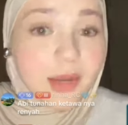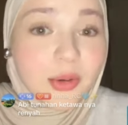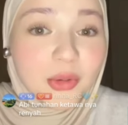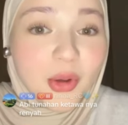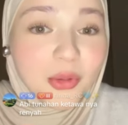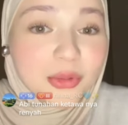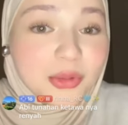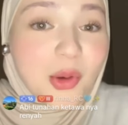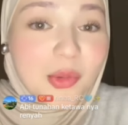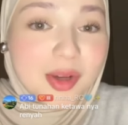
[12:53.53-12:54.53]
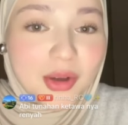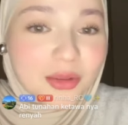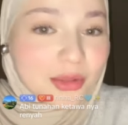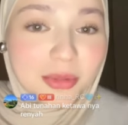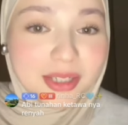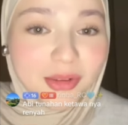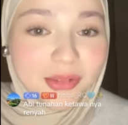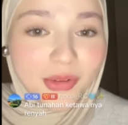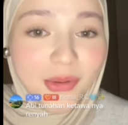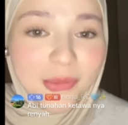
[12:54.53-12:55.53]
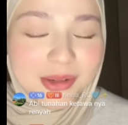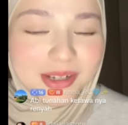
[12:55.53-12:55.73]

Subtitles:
I don't know. No one knows. We don't know.